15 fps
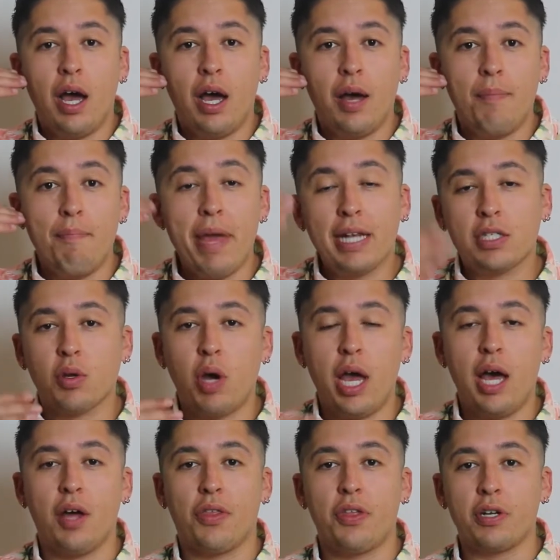mental
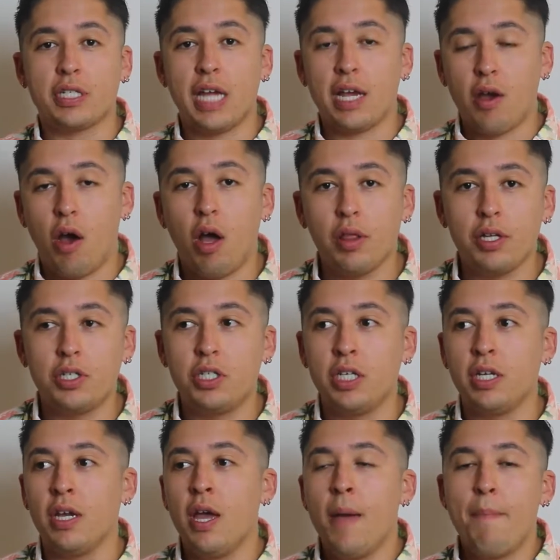health, their
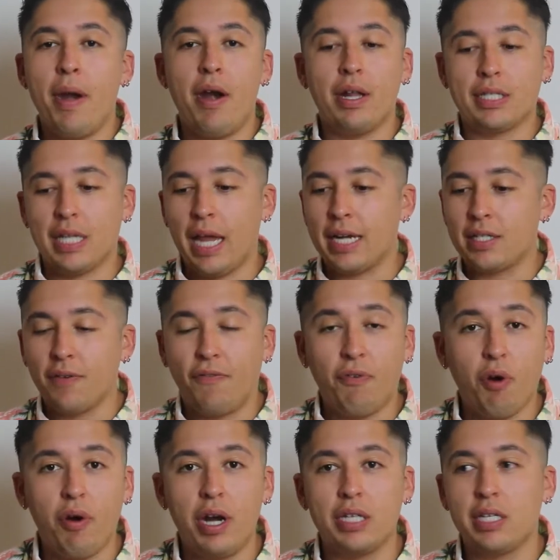psychology. Parrots like to
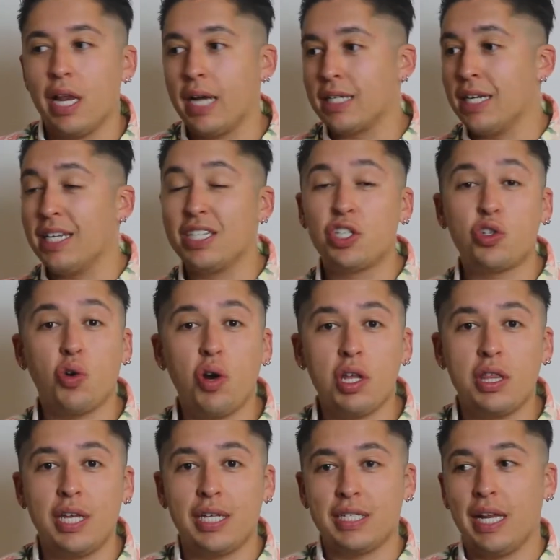forage. They like to destroy
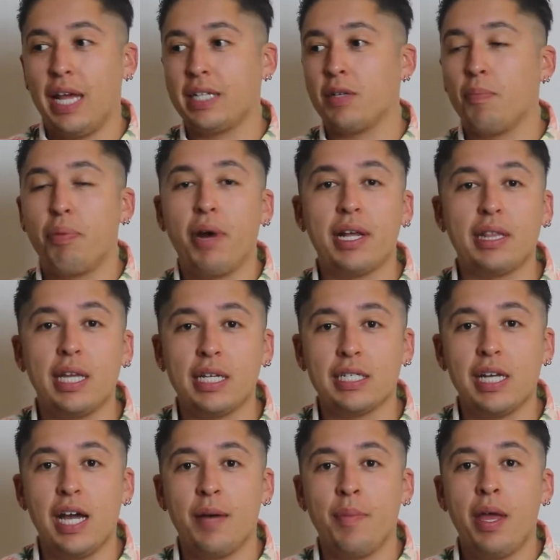things. They like to break things
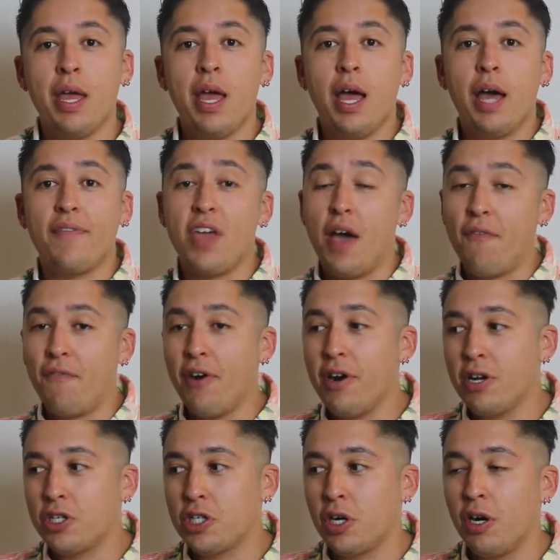up. If you have
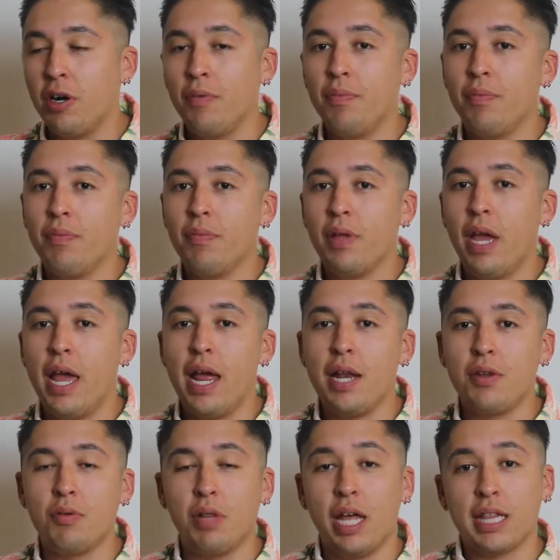furniture and
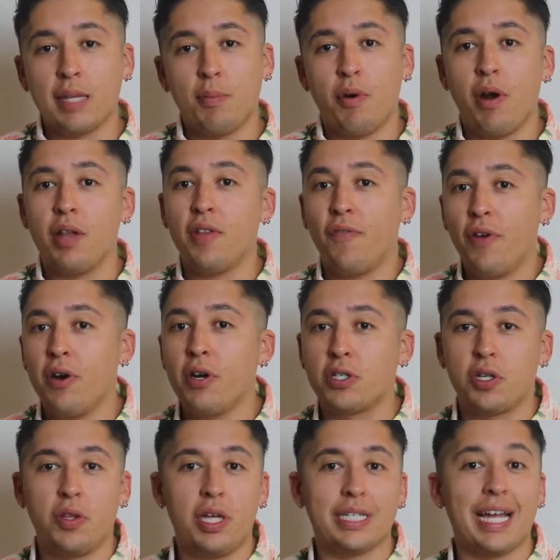you let them around the
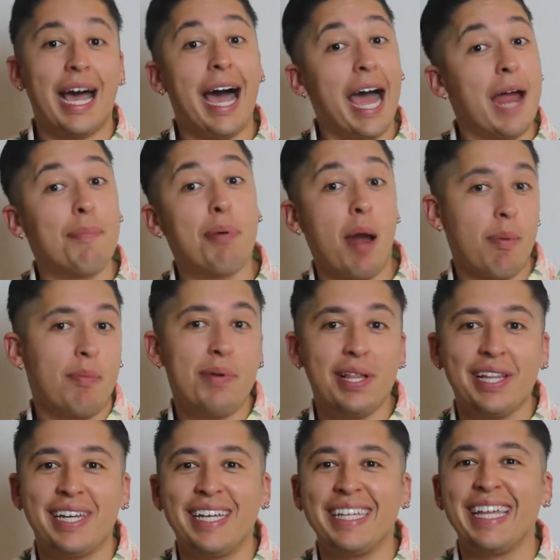furniture, there's a high
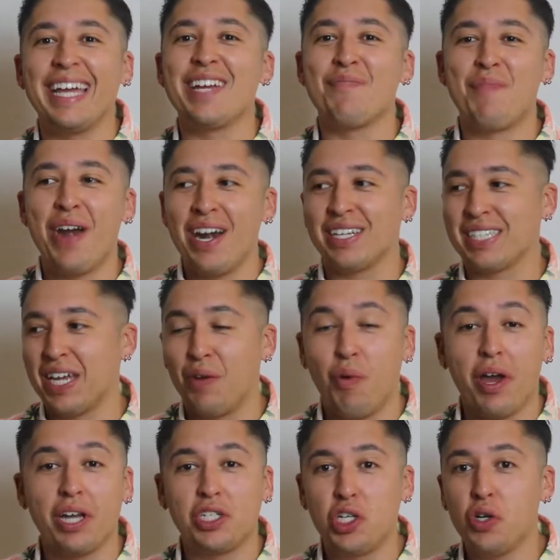probability that your parrot's going to
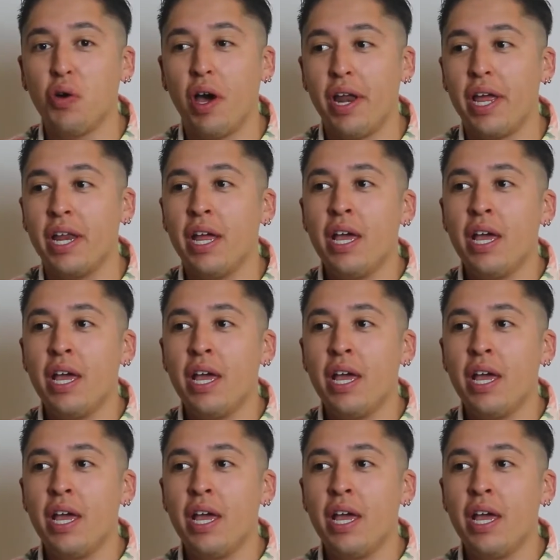want to chew on it.